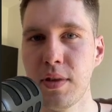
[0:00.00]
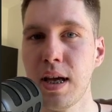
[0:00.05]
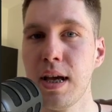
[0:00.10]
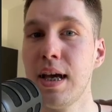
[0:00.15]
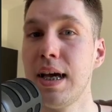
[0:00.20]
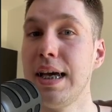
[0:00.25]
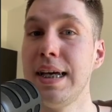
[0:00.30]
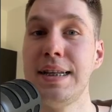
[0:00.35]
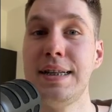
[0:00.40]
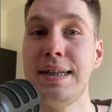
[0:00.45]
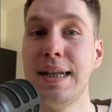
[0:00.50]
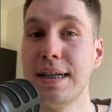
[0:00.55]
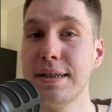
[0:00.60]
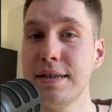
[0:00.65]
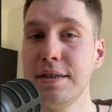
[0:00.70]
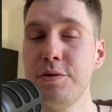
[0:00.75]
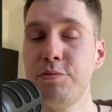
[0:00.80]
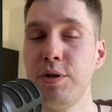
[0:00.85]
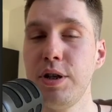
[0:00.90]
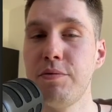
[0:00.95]
It
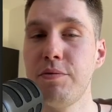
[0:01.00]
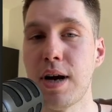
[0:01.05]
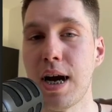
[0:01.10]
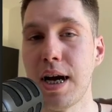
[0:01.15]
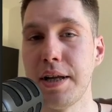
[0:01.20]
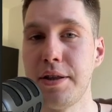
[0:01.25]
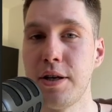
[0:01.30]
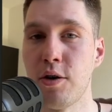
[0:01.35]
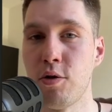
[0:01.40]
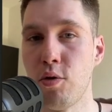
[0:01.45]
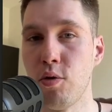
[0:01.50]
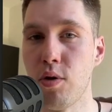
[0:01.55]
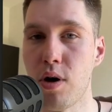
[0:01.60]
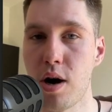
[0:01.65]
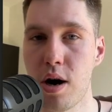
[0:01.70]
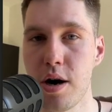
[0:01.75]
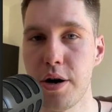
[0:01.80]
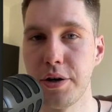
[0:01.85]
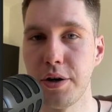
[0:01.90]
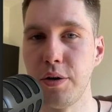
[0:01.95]
doesn't rewrite the whole
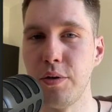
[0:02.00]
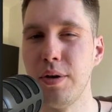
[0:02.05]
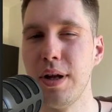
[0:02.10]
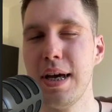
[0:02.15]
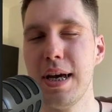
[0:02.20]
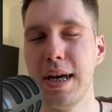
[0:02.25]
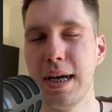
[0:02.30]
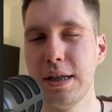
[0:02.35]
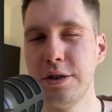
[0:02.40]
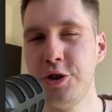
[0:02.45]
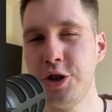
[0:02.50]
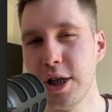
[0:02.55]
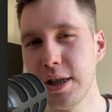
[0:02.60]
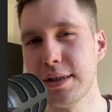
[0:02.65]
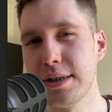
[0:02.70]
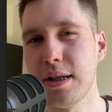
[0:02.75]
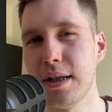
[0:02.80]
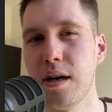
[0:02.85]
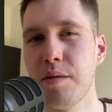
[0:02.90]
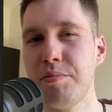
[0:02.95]
article. It
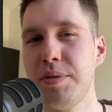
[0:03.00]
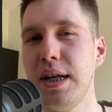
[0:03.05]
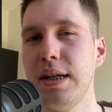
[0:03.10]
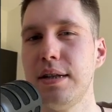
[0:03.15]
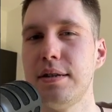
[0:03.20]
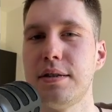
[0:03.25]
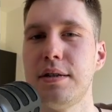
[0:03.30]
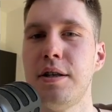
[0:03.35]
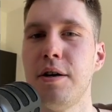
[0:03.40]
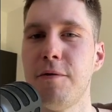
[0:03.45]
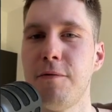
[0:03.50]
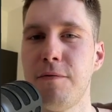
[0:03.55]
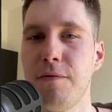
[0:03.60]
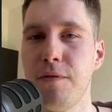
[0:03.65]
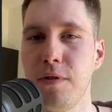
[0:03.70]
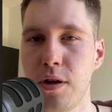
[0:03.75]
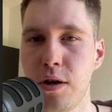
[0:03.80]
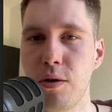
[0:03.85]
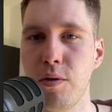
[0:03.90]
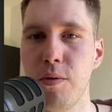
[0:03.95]
just updates the
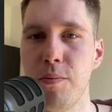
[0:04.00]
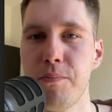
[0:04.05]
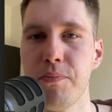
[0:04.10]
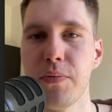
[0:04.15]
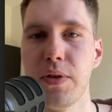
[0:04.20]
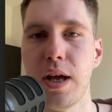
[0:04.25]
flow.